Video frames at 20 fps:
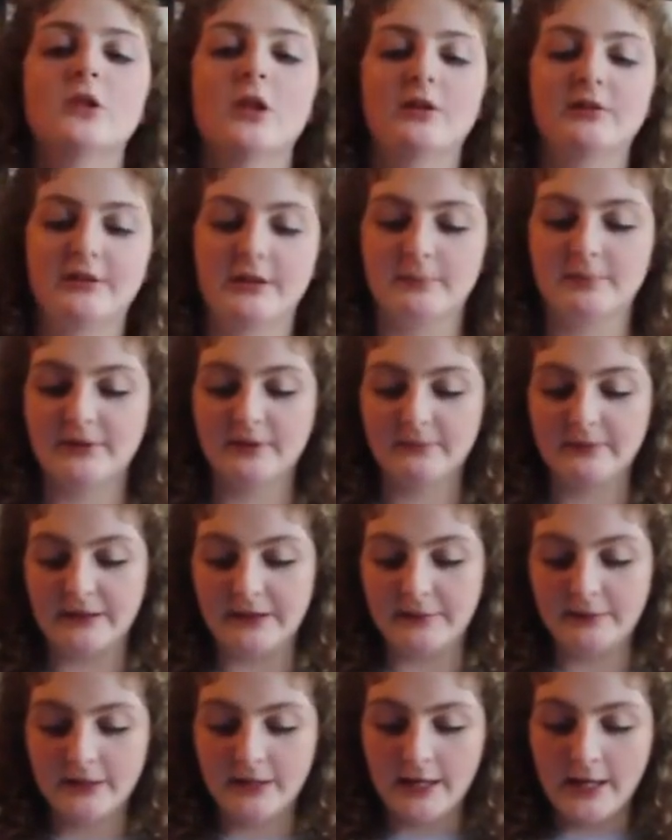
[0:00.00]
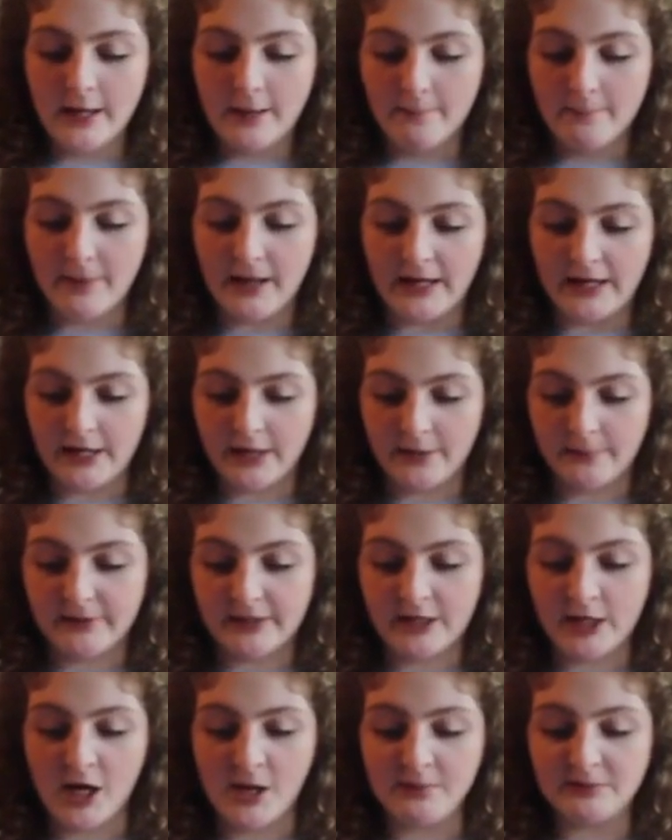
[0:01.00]
close-ups of it but um,
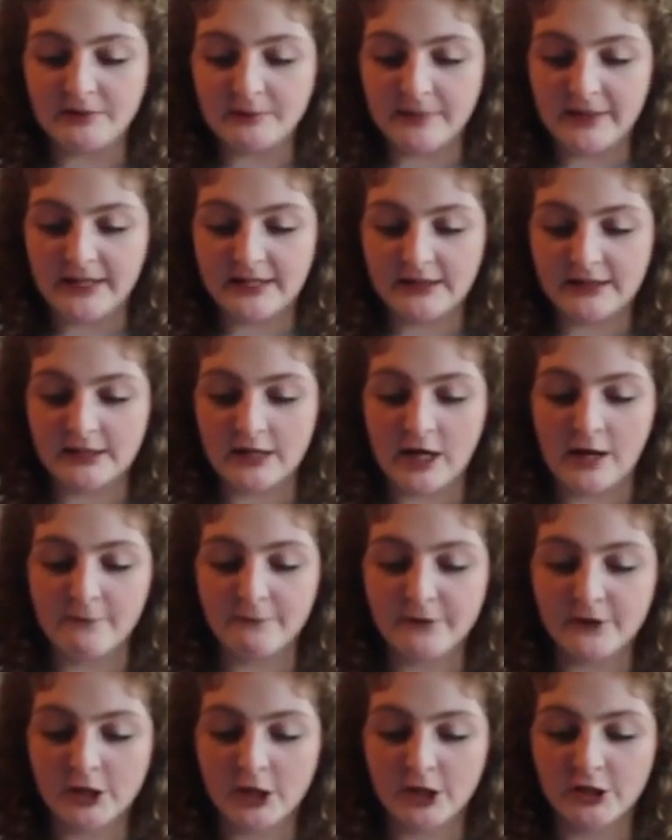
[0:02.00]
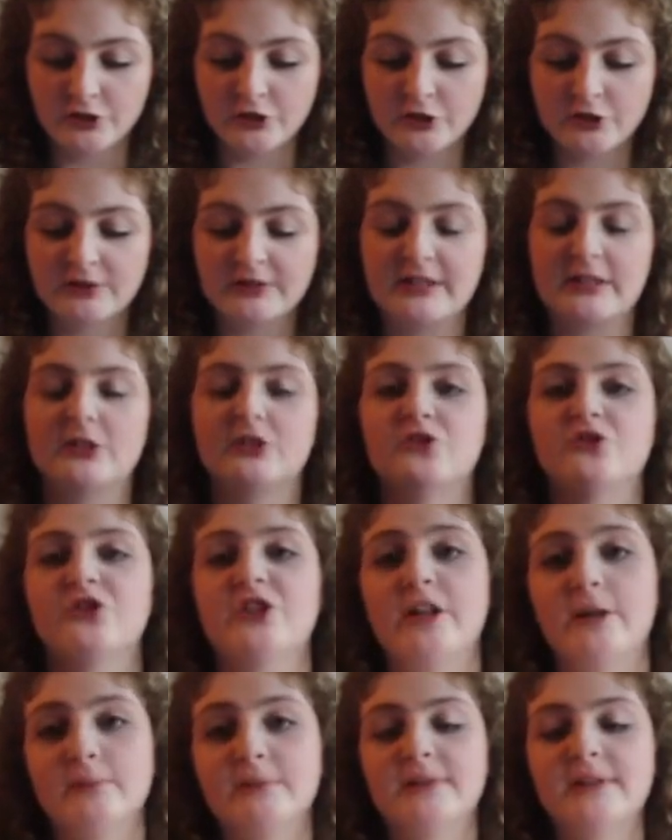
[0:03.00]
it comes with the comforter and two standard
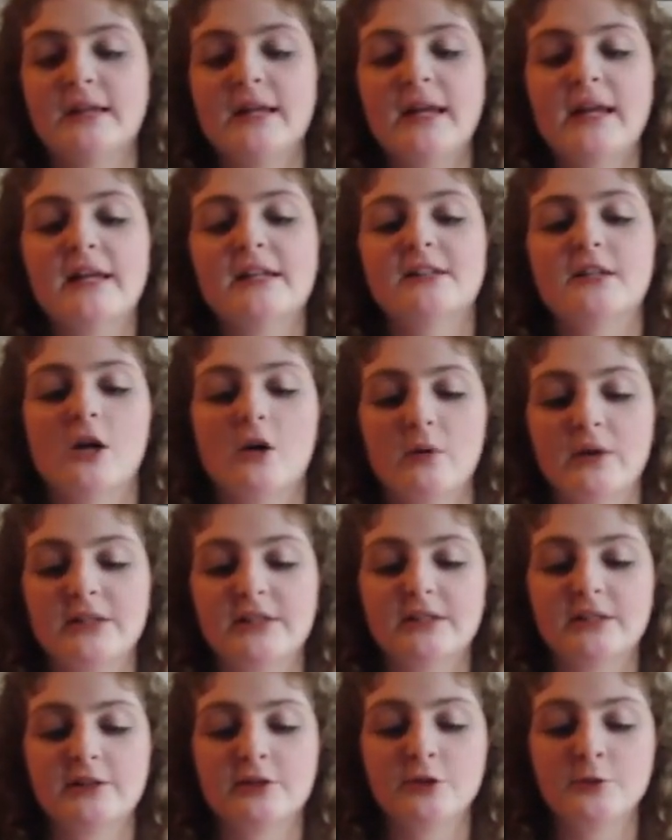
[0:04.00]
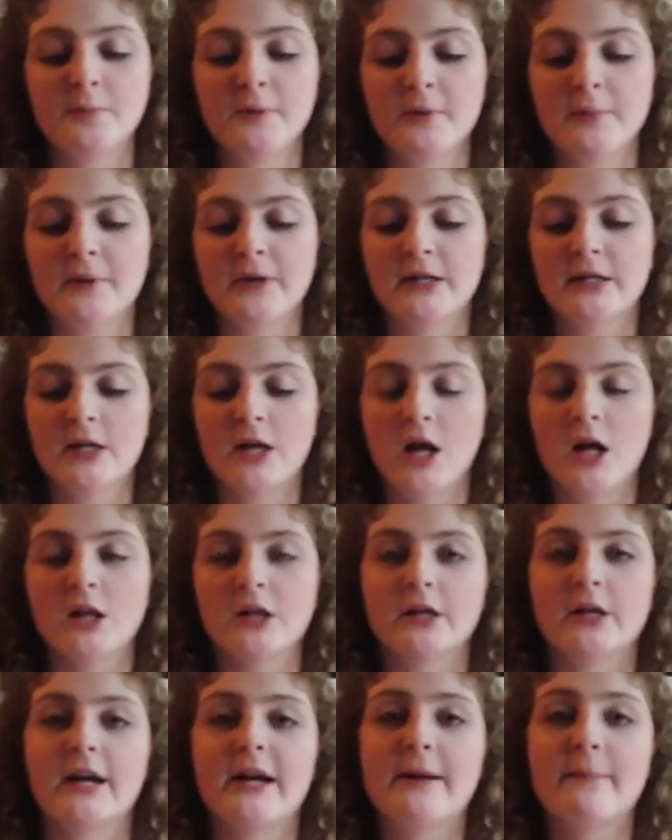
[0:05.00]
shams so it's a super pretty
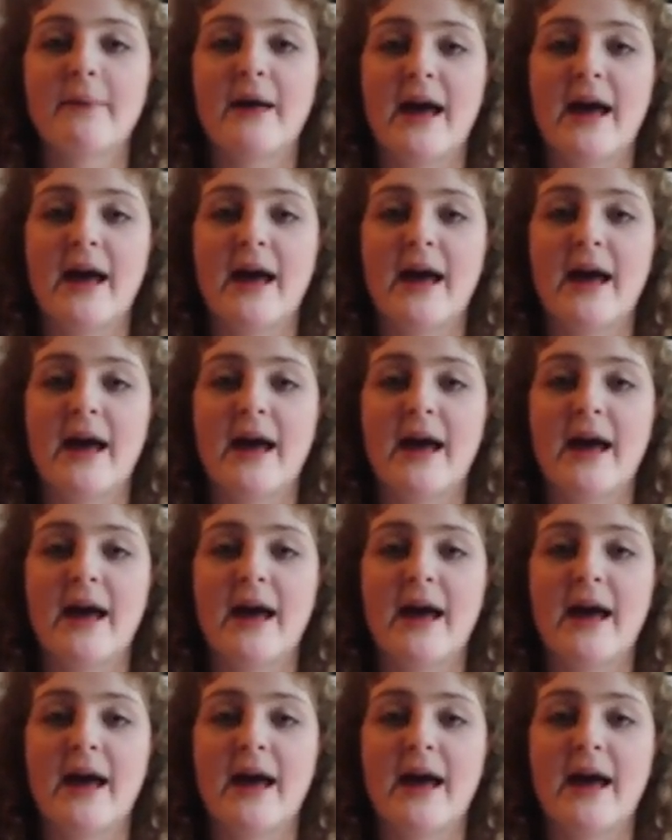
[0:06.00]
color and